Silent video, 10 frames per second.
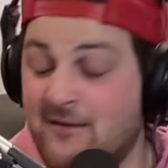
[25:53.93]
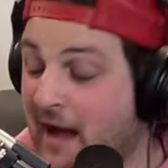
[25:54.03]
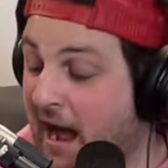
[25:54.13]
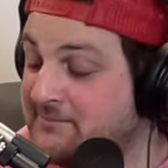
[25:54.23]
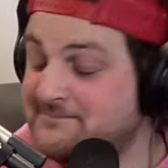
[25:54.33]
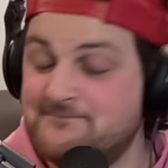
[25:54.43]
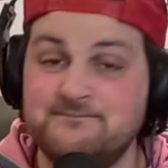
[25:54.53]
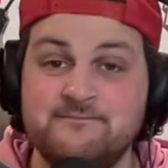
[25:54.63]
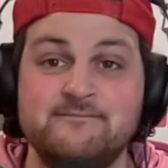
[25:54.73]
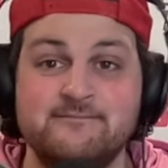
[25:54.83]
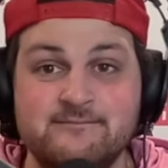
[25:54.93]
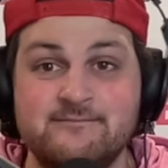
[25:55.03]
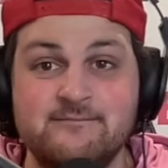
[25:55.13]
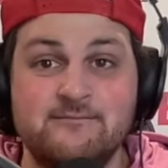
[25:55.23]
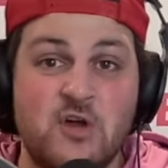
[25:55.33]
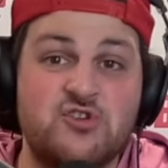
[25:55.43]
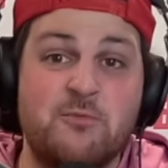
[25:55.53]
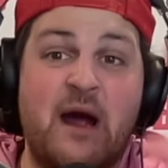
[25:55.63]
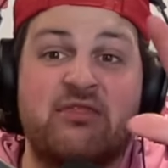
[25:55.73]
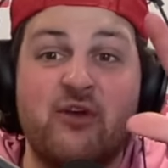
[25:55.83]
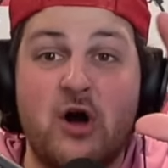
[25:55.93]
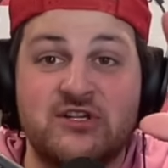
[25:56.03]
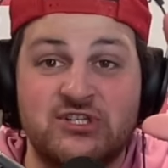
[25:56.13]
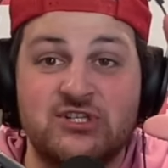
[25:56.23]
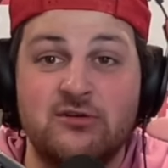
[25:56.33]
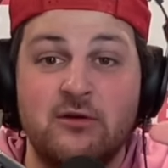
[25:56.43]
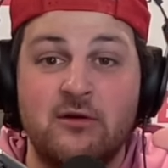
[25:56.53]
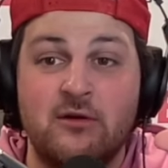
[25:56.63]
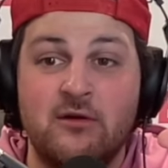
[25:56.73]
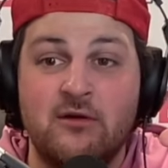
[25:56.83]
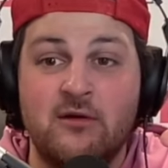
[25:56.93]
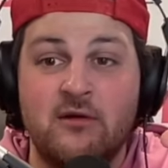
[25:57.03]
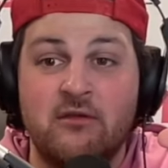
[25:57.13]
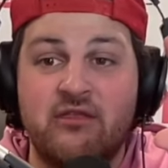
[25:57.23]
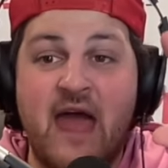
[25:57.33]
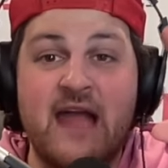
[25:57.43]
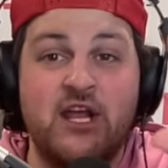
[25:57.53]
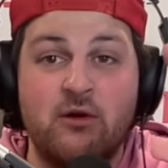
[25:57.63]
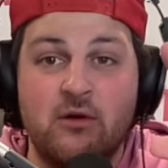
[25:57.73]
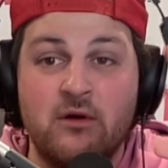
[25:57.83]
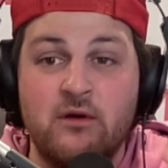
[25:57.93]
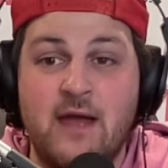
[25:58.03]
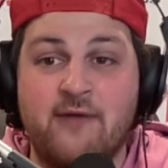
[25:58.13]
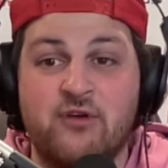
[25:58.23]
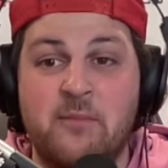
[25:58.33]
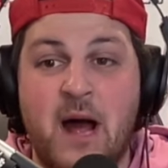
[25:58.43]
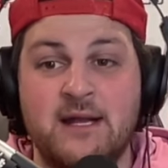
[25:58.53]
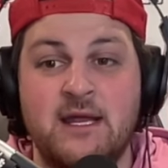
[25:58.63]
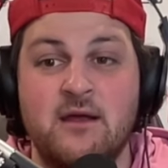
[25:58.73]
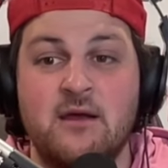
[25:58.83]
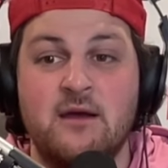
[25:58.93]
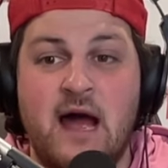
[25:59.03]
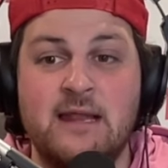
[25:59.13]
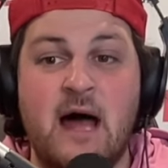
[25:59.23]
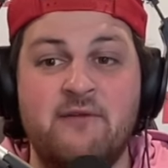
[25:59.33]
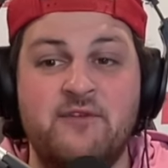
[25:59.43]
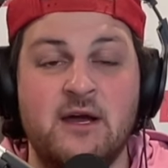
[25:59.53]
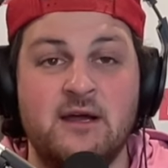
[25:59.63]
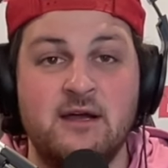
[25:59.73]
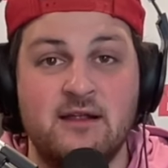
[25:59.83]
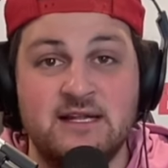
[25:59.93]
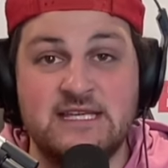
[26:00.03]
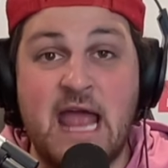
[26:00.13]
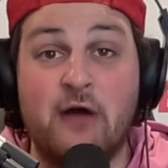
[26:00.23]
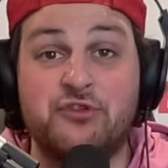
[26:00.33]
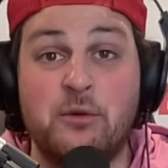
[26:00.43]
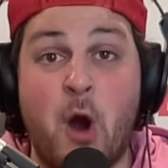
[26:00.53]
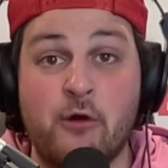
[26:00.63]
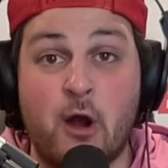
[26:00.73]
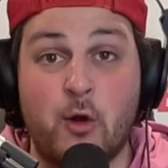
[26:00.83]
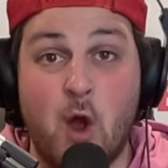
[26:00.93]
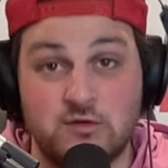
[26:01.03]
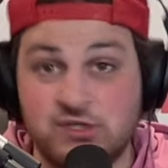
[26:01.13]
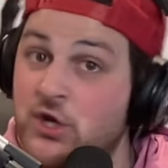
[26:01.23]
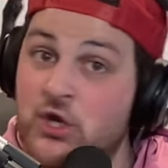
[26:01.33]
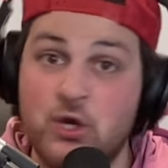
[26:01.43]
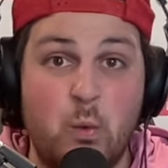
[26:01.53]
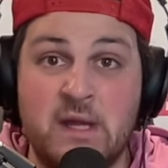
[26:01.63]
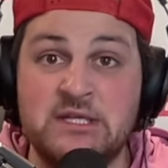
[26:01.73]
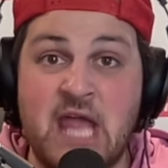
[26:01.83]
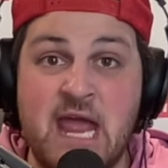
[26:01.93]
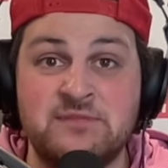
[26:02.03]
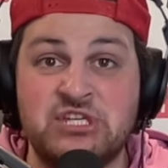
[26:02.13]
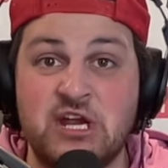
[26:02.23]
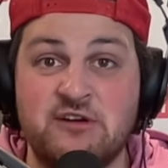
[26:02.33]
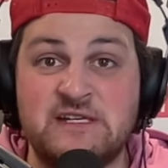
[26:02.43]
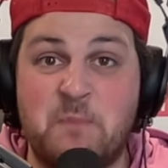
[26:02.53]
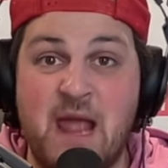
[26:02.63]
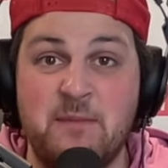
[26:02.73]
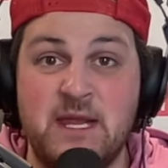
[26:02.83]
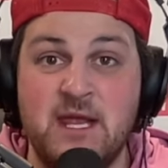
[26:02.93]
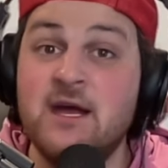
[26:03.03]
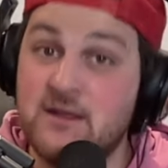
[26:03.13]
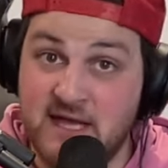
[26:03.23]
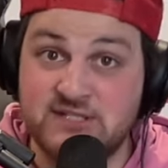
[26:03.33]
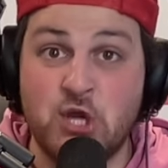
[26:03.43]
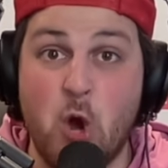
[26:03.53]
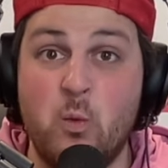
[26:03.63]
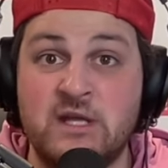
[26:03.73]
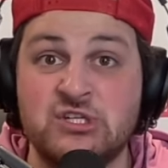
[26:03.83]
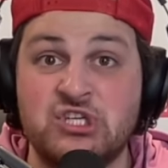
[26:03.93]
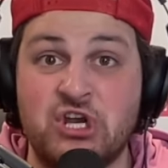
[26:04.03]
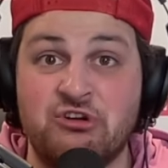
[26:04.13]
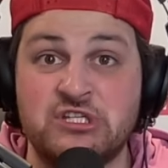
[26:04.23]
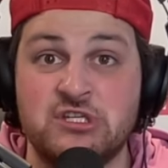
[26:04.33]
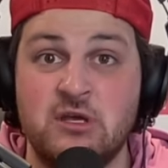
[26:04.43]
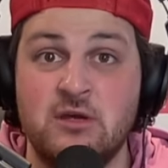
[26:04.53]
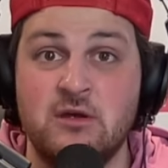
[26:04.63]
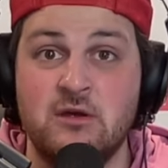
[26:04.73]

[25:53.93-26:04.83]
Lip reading: All right. Those are my thoughts. Thank you, everybody. I love you. Let's see how tomorrow goes. Win a damn series, baby. Let's go win a series.